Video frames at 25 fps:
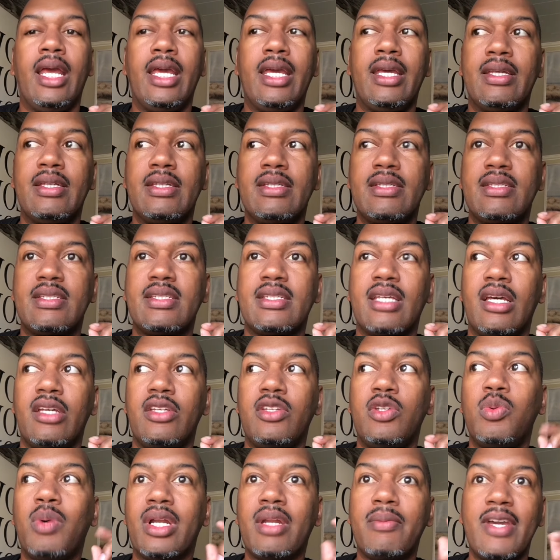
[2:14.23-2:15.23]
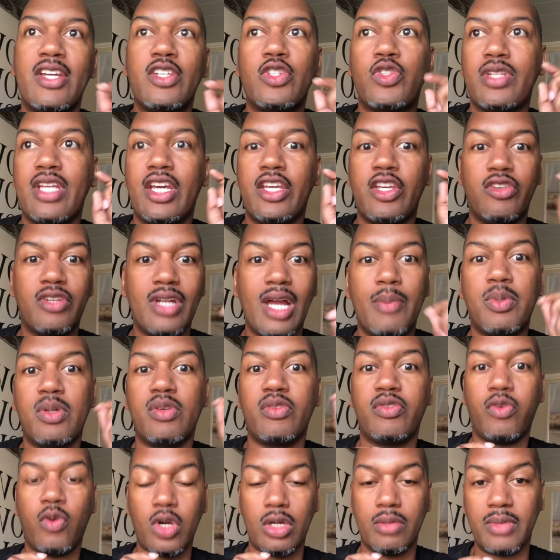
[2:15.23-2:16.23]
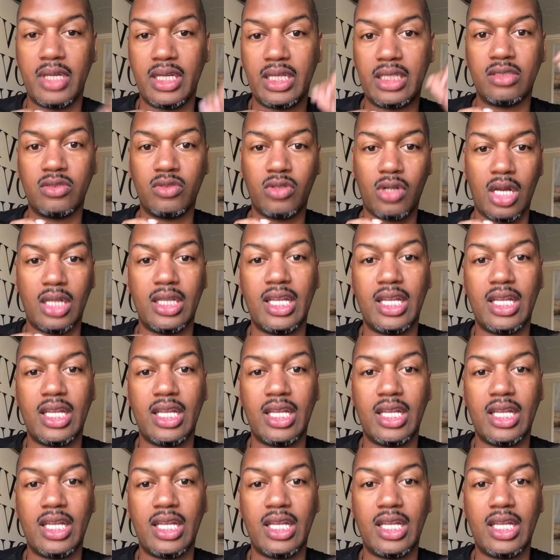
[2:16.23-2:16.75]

is you want to make sure that you're not performing.